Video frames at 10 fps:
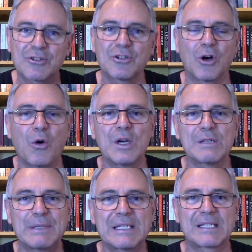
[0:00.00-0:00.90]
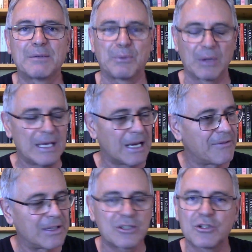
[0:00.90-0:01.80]
should always be simple,
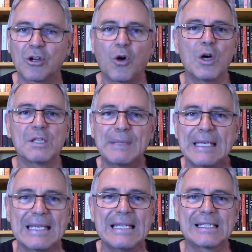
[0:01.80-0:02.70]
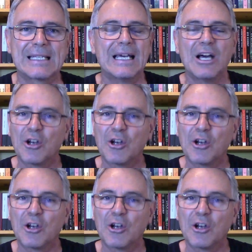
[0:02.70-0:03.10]
everything should always be easy,